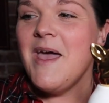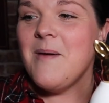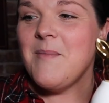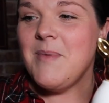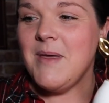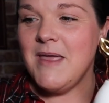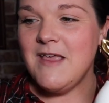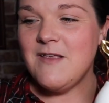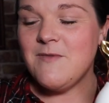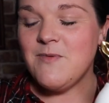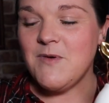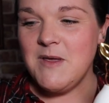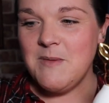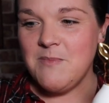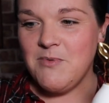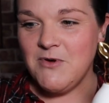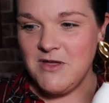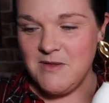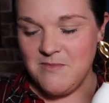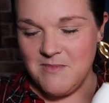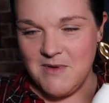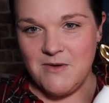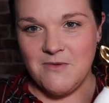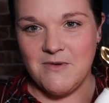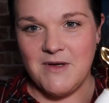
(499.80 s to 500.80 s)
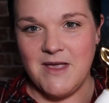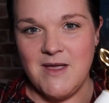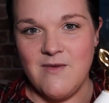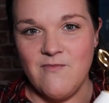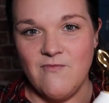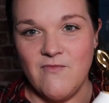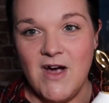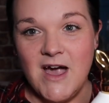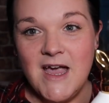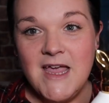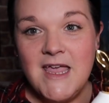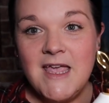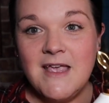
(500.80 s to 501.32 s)
But it's what you put your milk in,
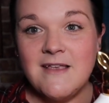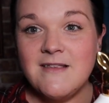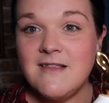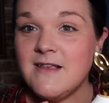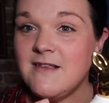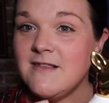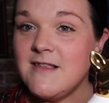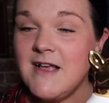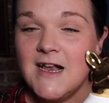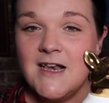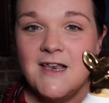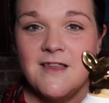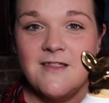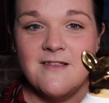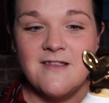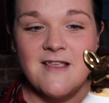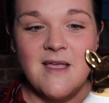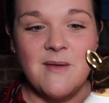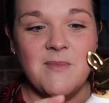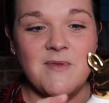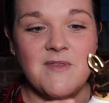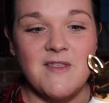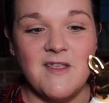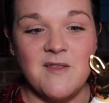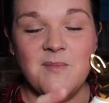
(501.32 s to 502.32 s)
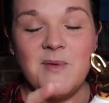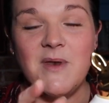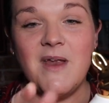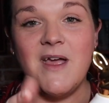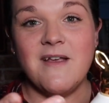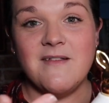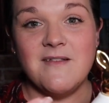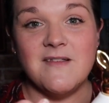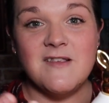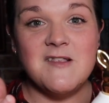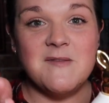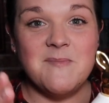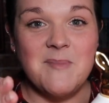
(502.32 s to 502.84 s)
right? It's exactly the same as this, but it
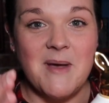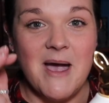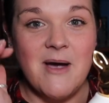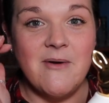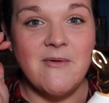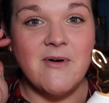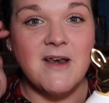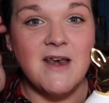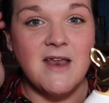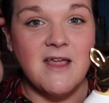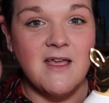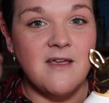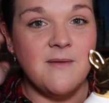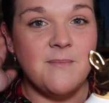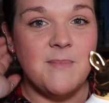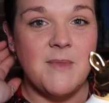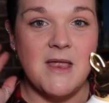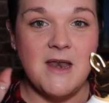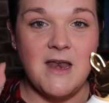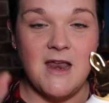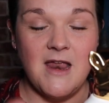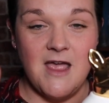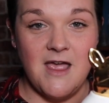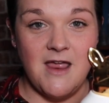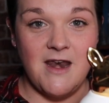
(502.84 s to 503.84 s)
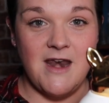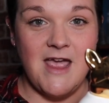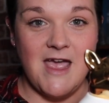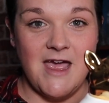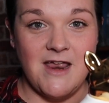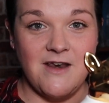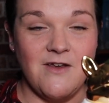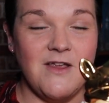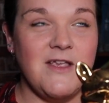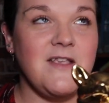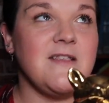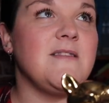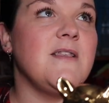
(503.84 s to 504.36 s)
has a spout and a
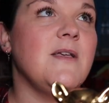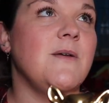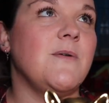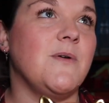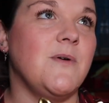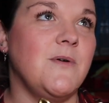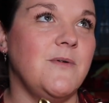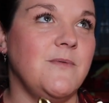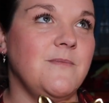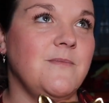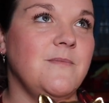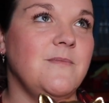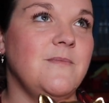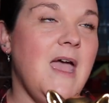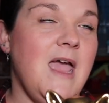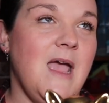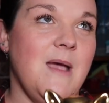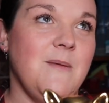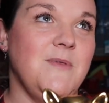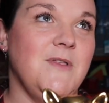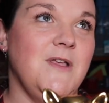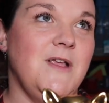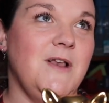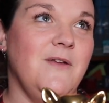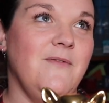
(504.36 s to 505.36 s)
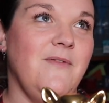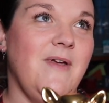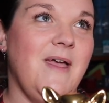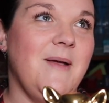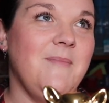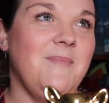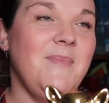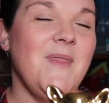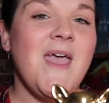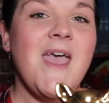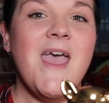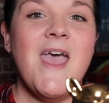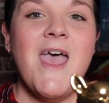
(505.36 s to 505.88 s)
hand. It's so cool. I absolutely love
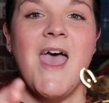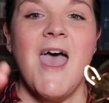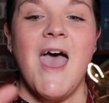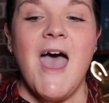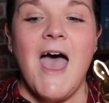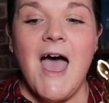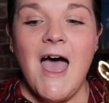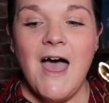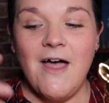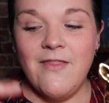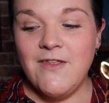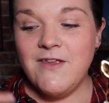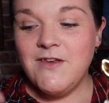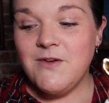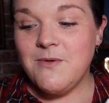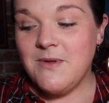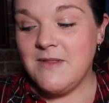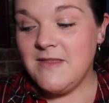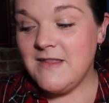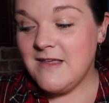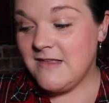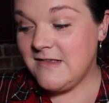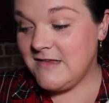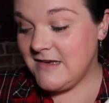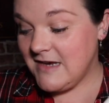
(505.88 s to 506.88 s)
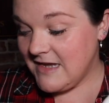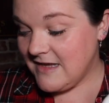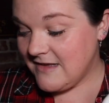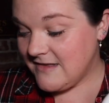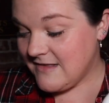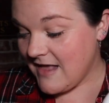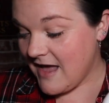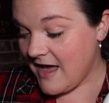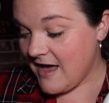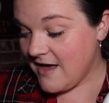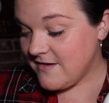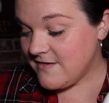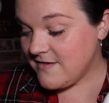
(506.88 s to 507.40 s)
it. And they're doing this tea
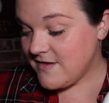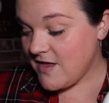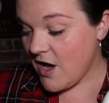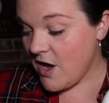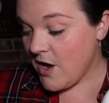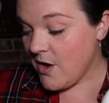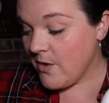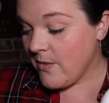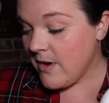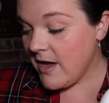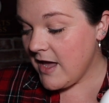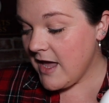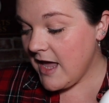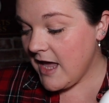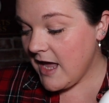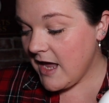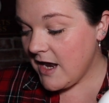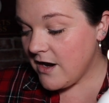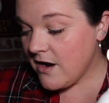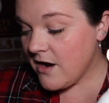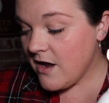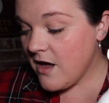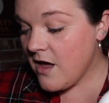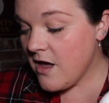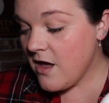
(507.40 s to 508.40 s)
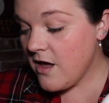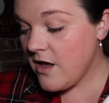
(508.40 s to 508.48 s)
set. So in...